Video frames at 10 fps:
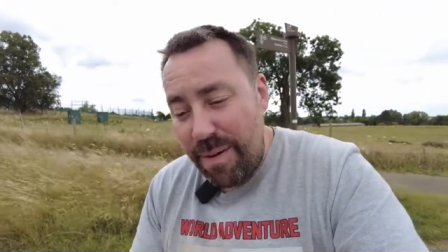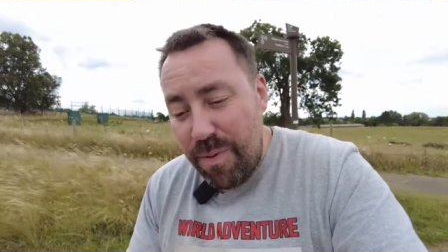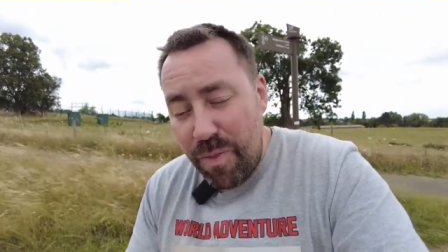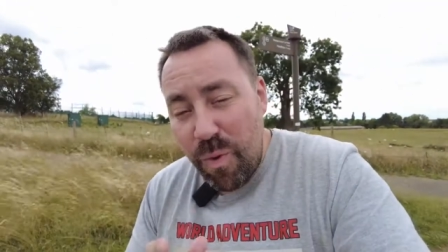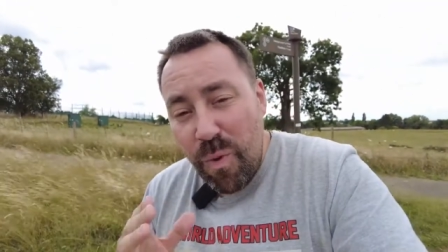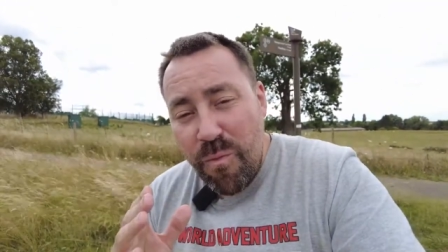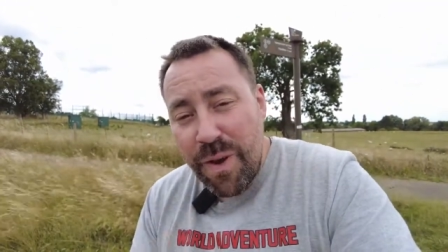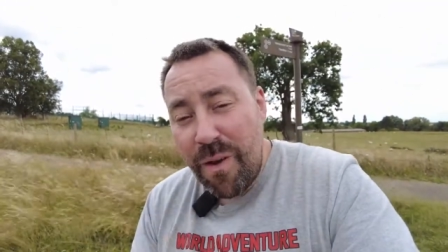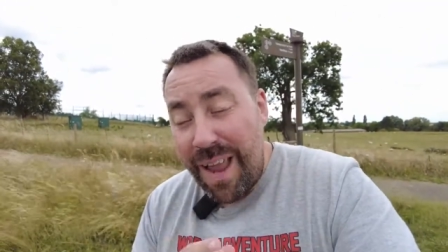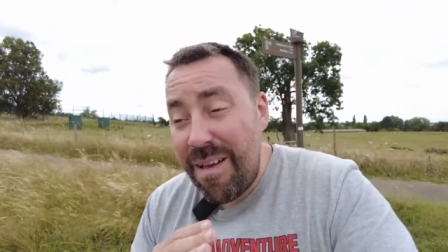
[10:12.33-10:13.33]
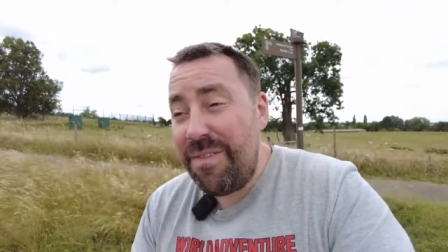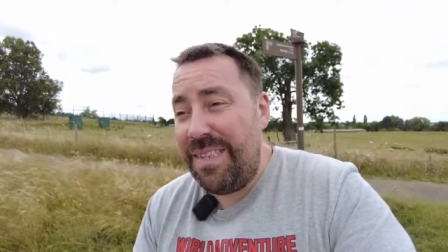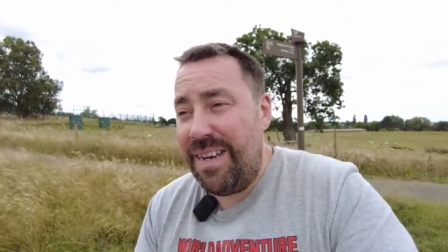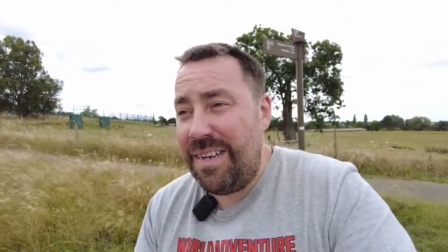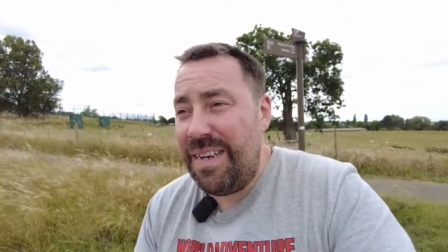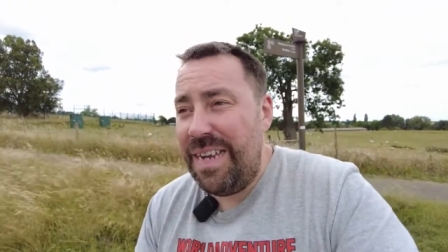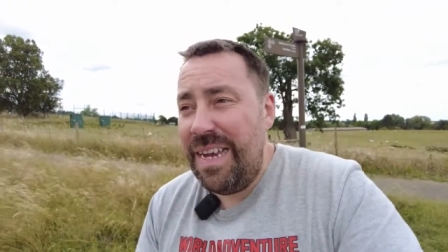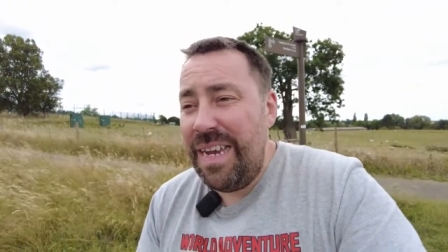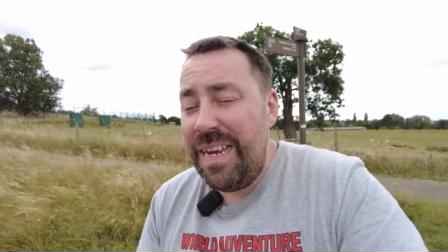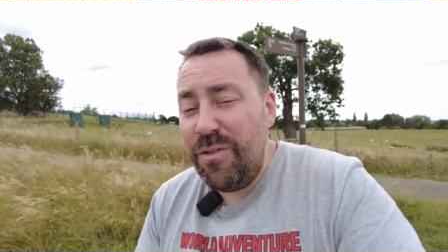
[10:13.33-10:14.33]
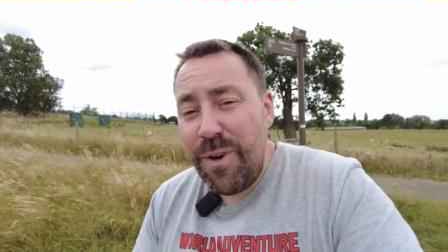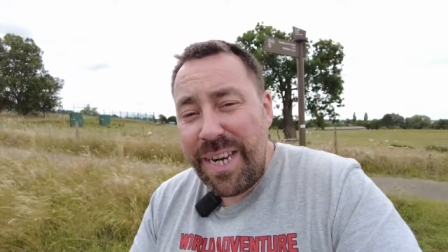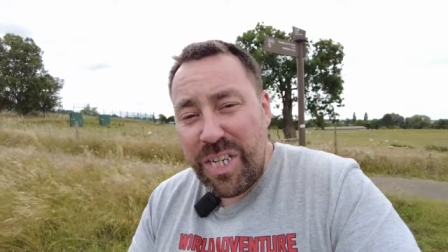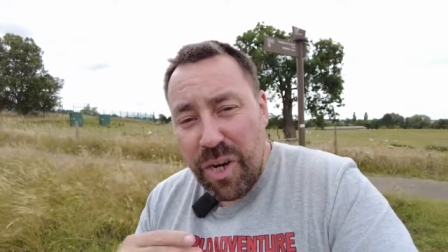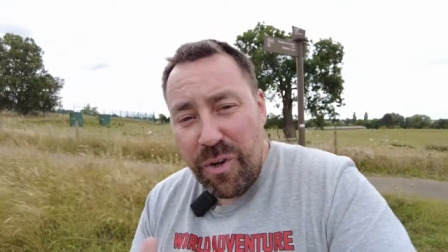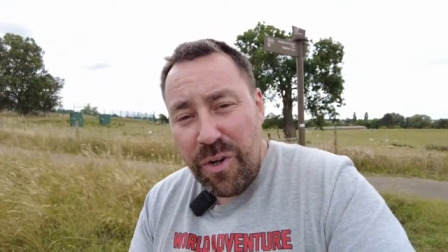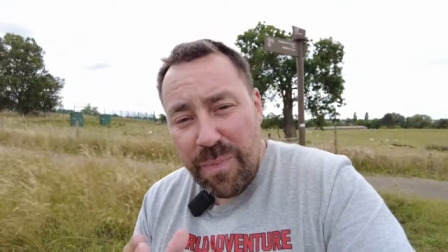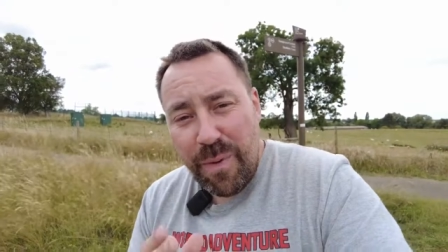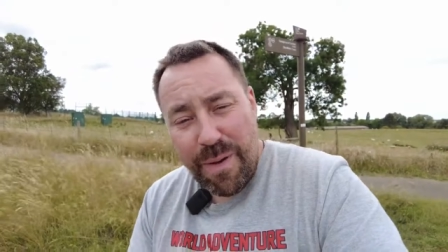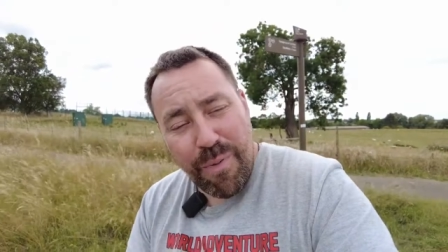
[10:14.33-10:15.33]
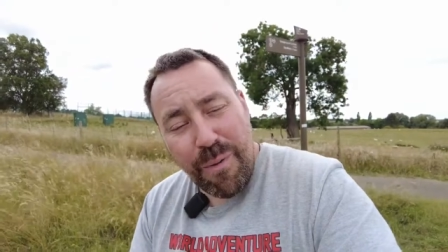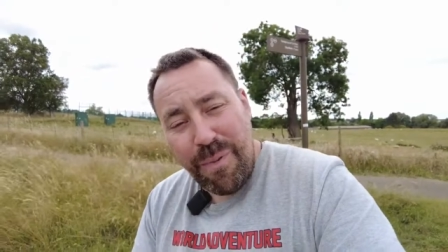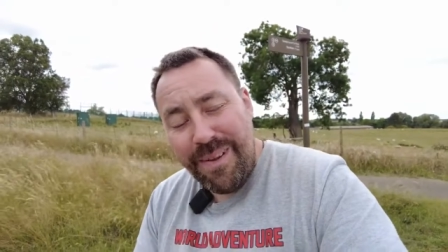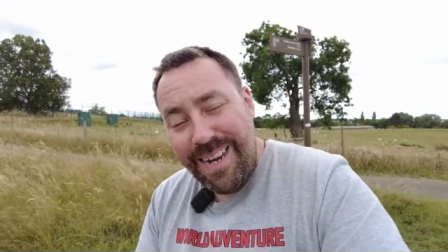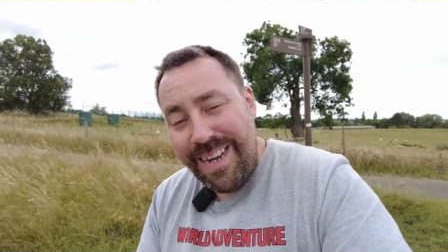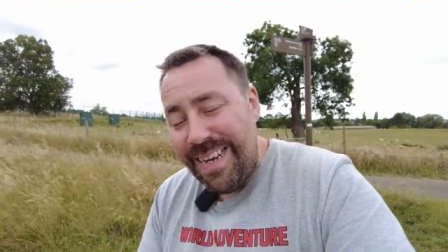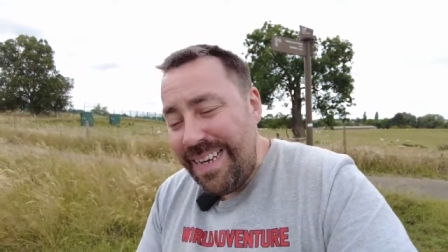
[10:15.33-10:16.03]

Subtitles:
But the one thing I haven't done is really shown you the bike properly.